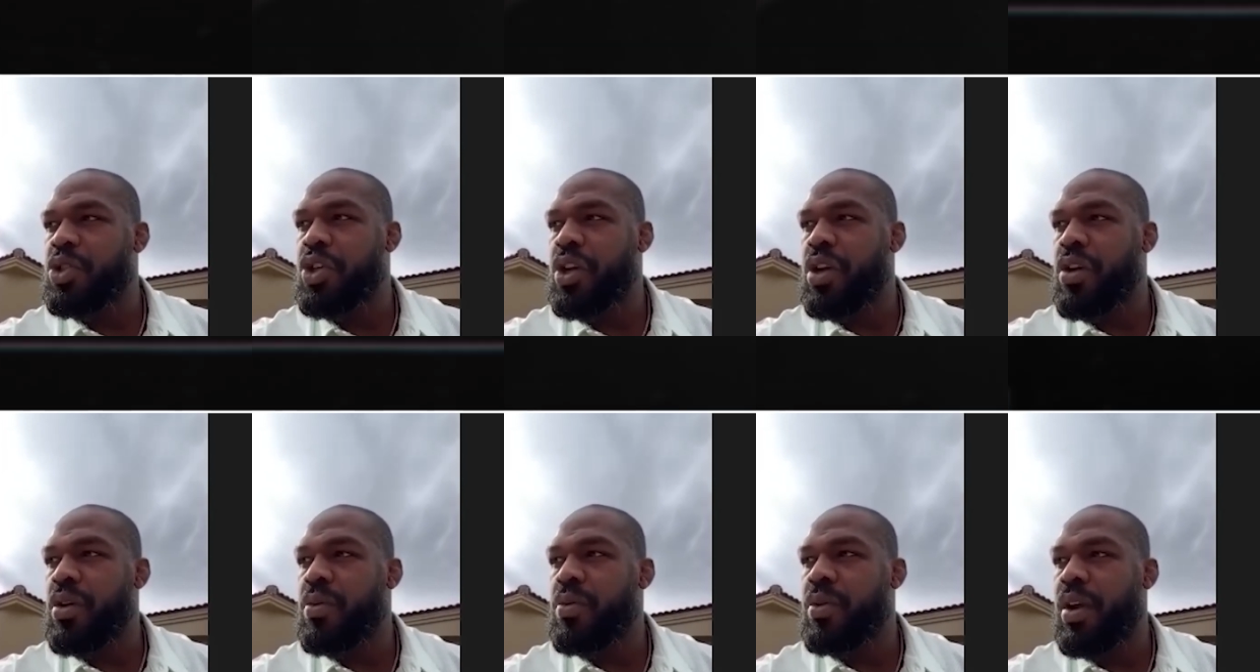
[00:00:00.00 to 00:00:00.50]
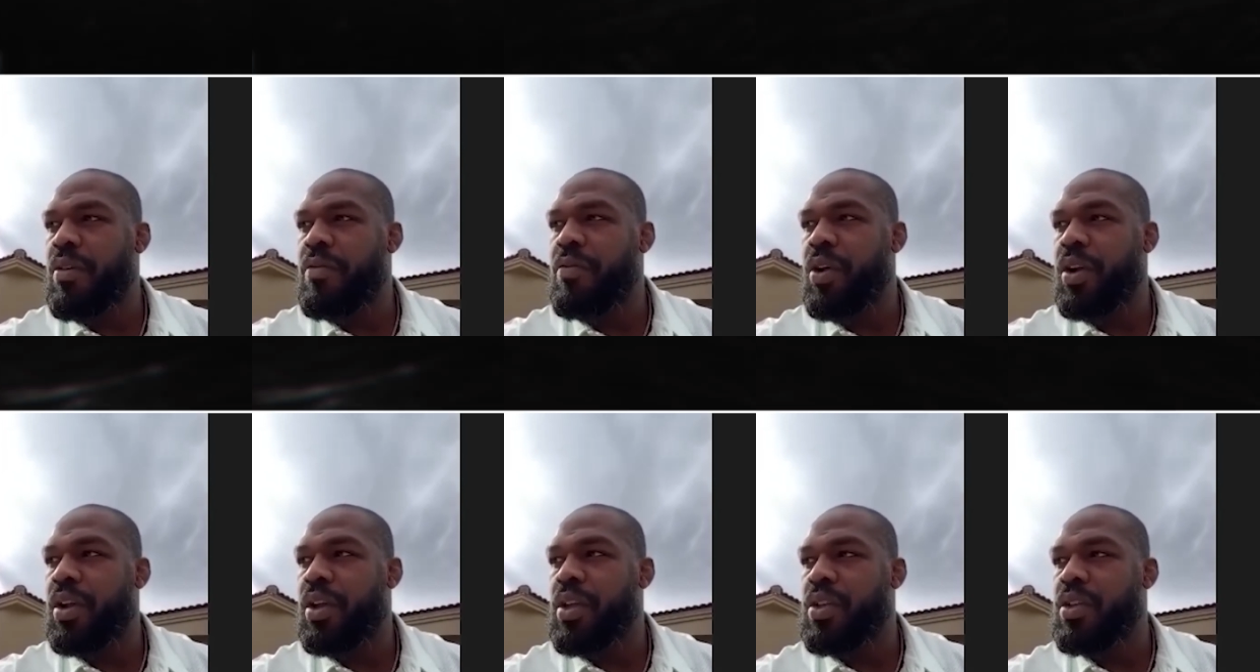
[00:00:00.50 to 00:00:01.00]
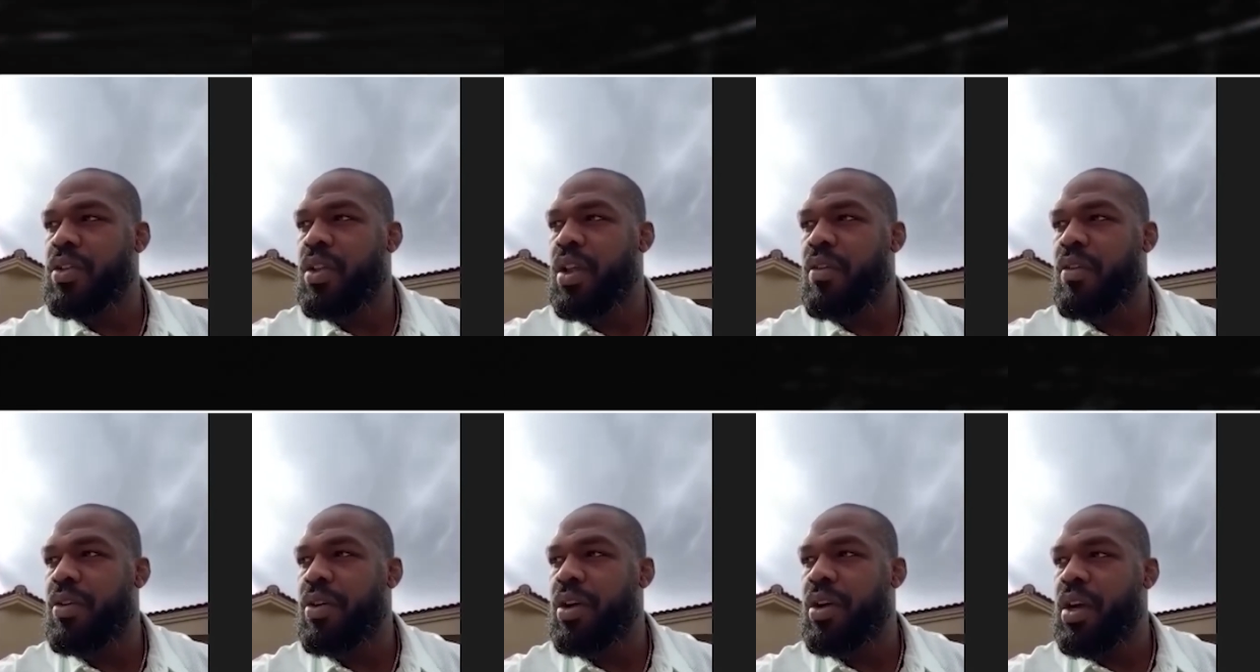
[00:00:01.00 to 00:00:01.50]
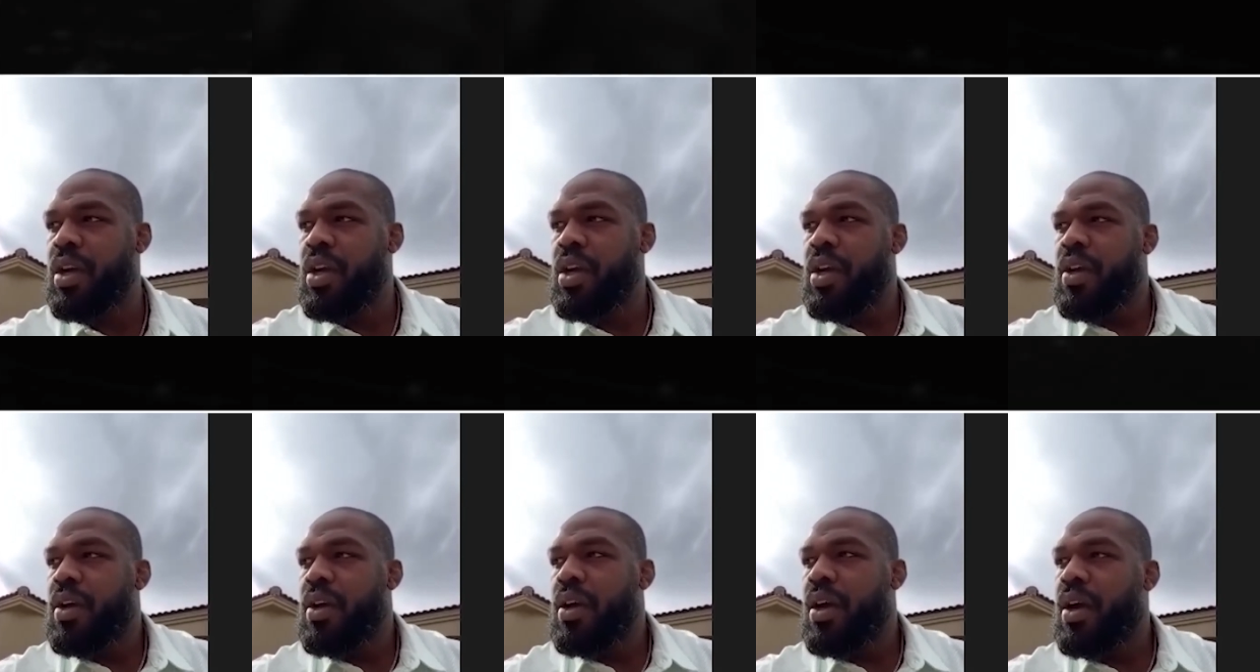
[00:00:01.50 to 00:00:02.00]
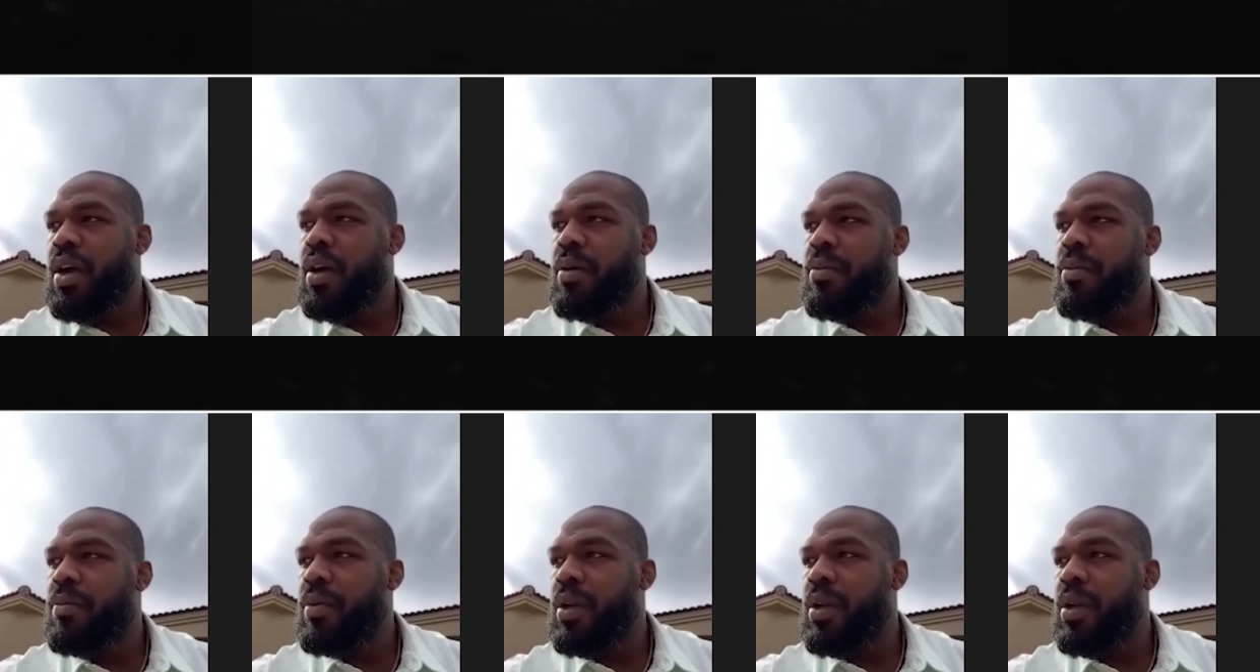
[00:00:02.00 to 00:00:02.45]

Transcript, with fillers: knockout, which is very, very impressive.